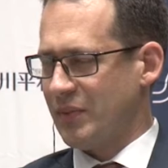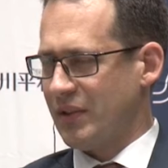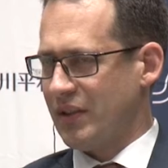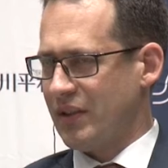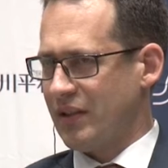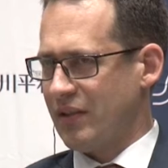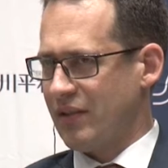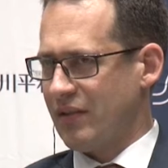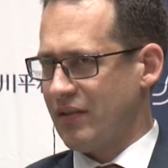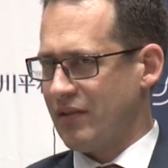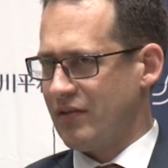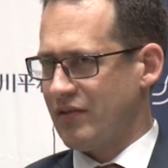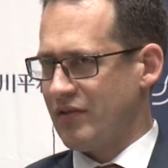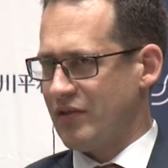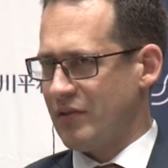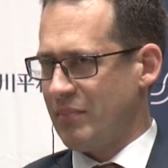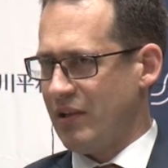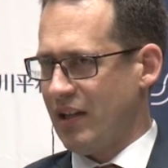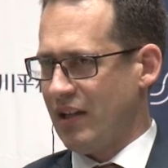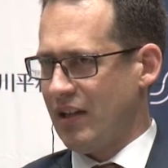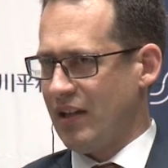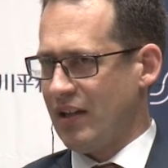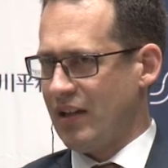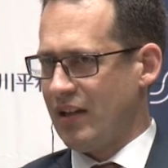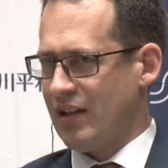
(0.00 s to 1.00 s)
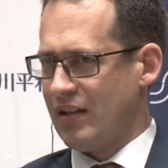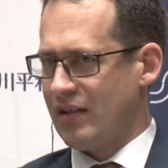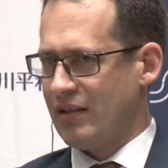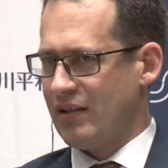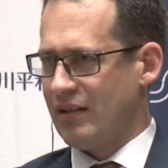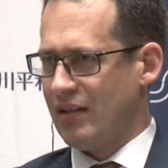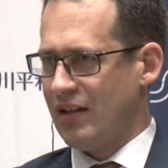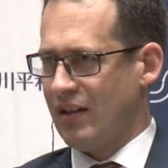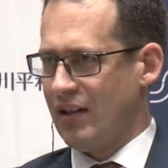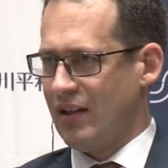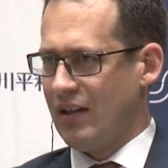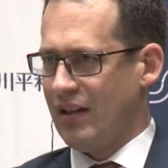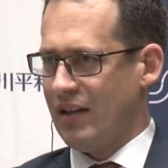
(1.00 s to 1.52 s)
with
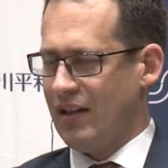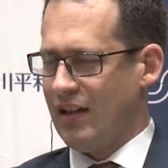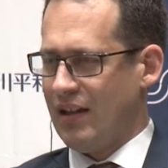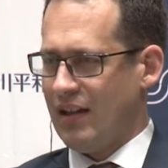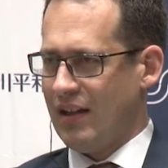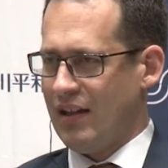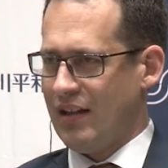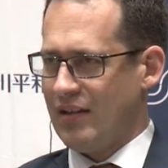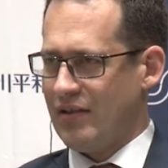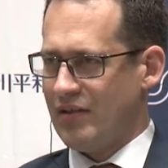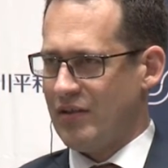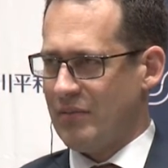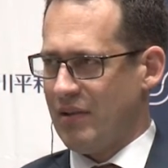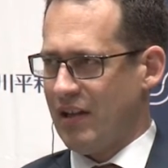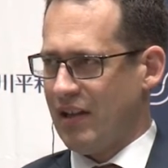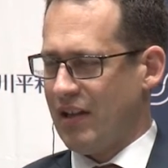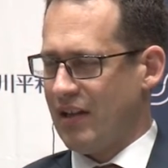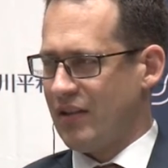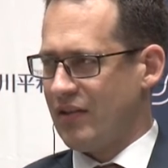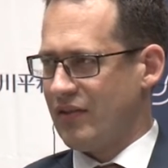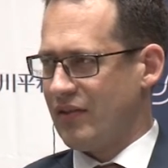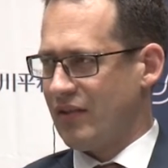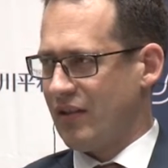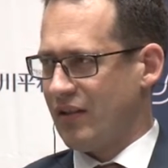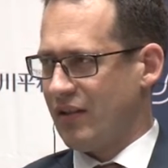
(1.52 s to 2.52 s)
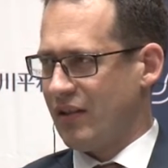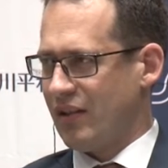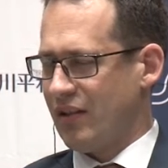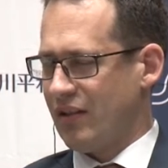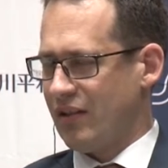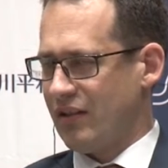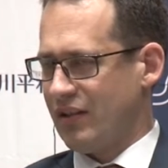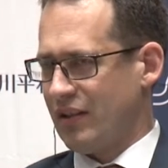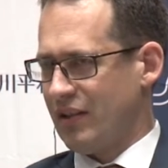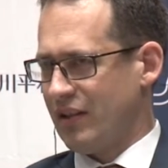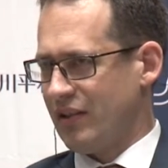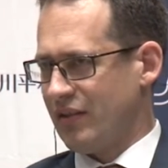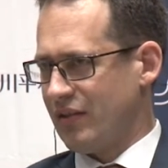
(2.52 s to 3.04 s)
Japan, and Japan is already,
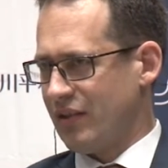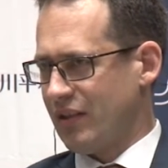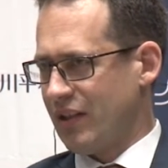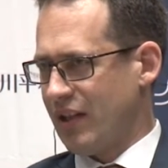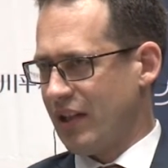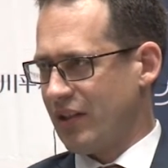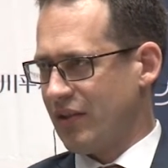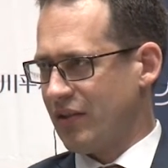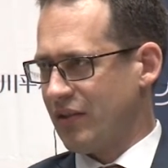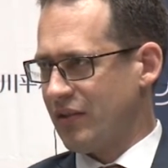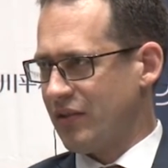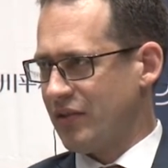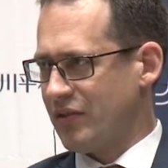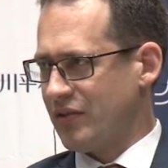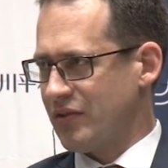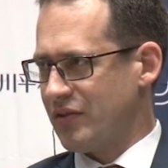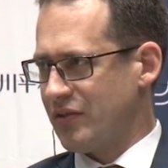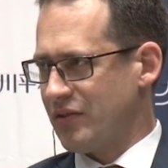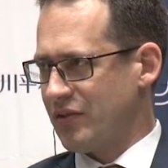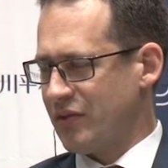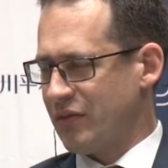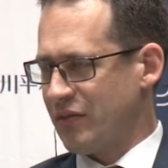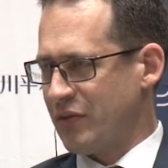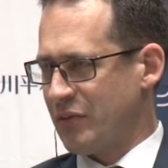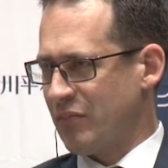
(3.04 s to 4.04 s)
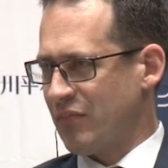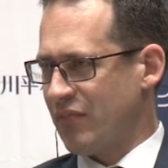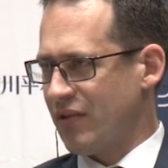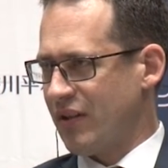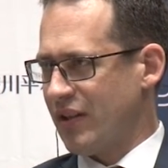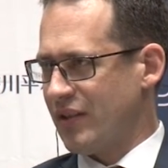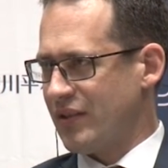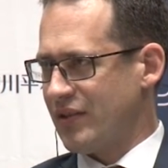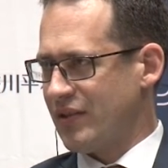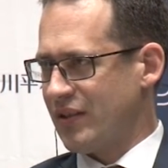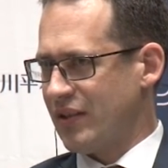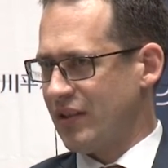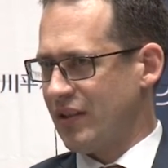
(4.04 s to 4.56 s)
at least on agriculture, sort of
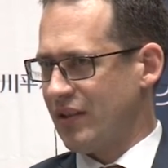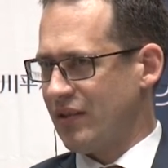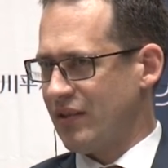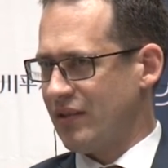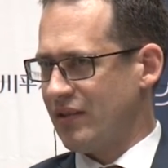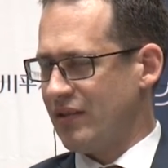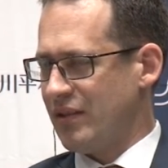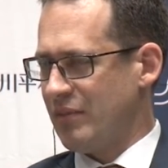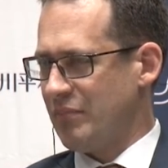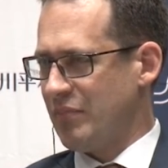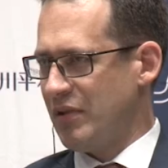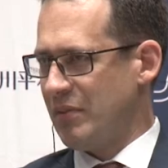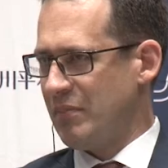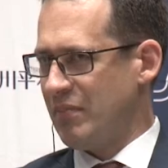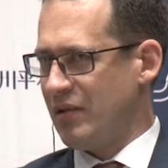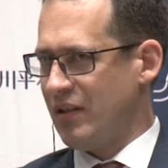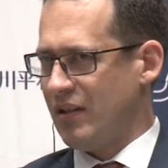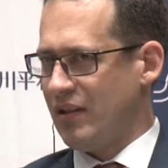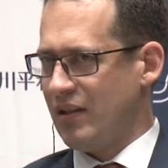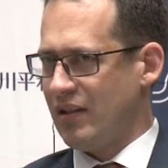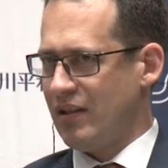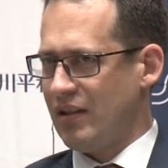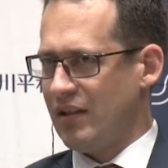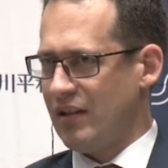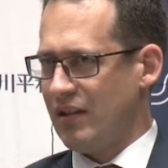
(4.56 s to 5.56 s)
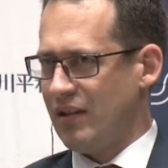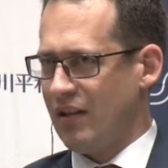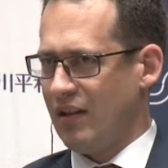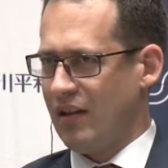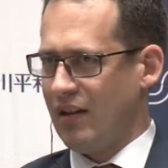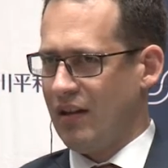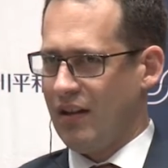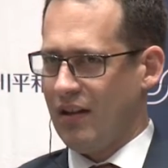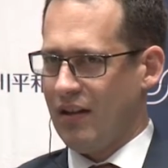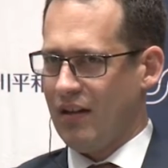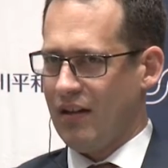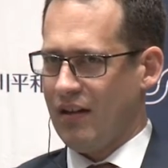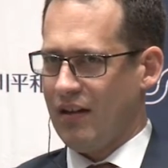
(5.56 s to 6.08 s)
embracing the T P P
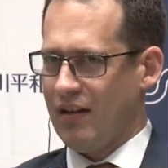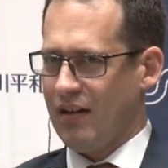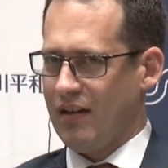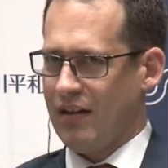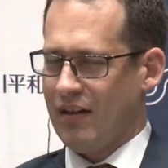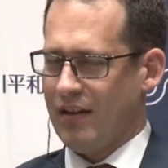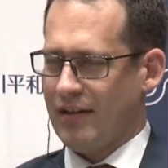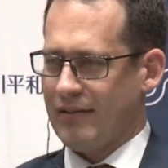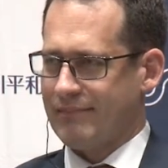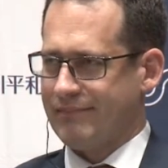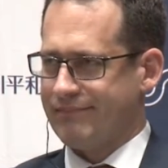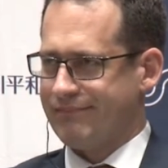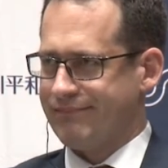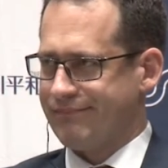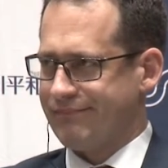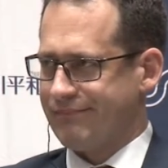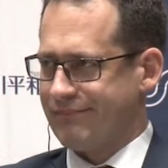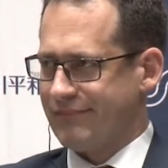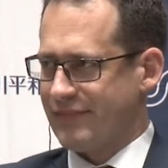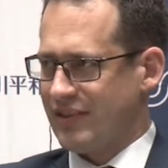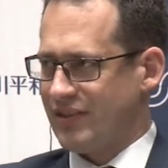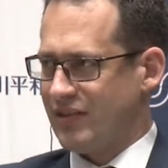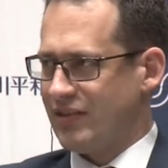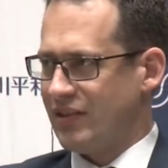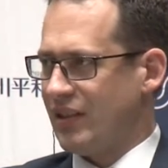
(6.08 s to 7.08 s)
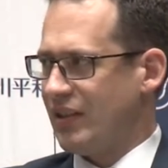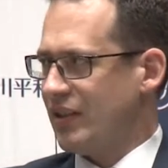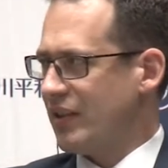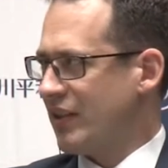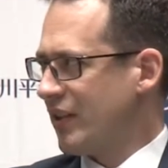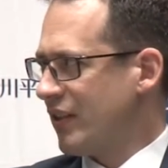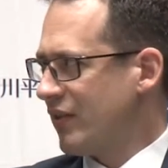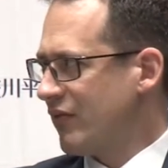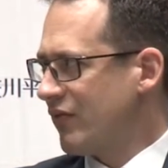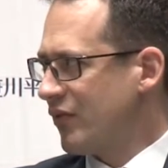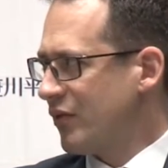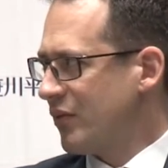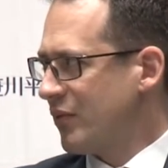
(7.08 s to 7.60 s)
Um,
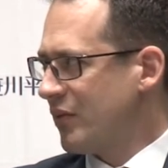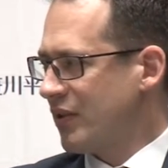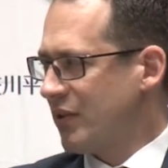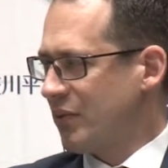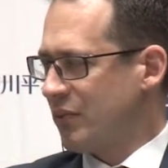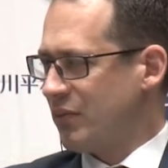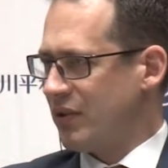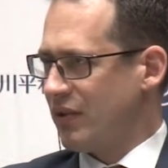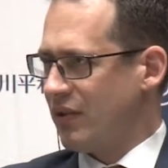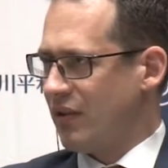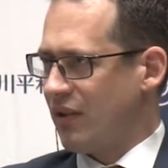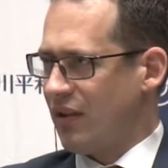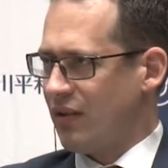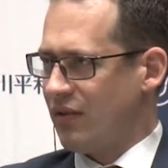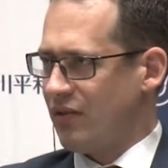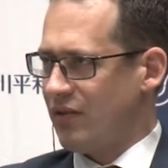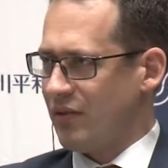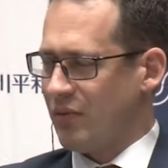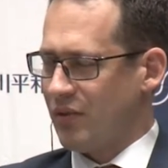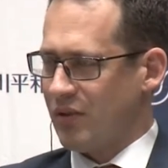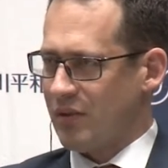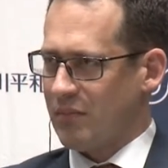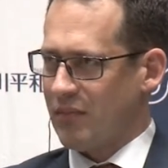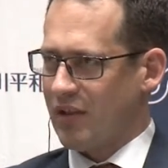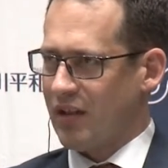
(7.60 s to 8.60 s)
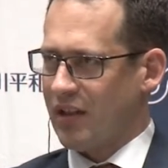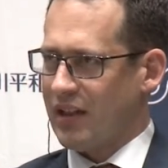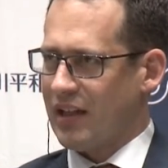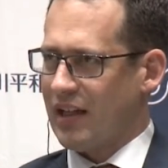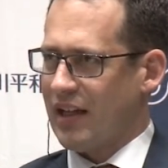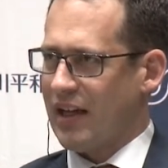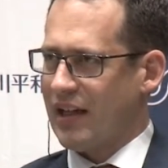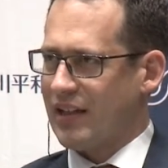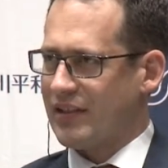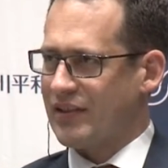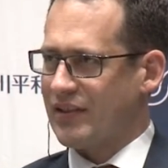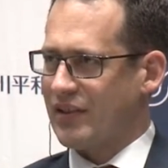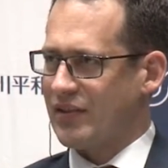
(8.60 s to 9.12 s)
ceiling for what it would do on
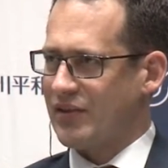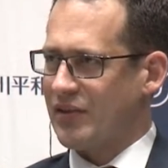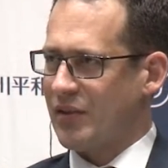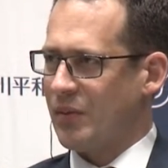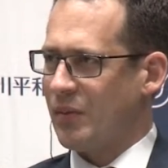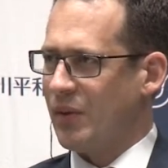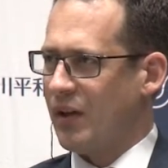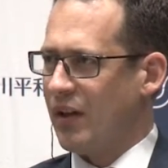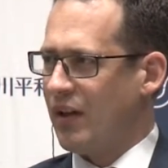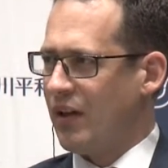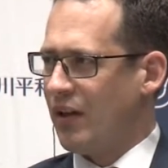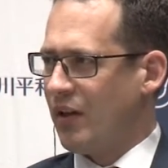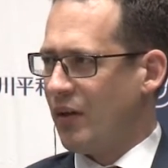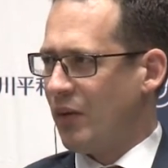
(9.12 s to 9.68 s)
market access. So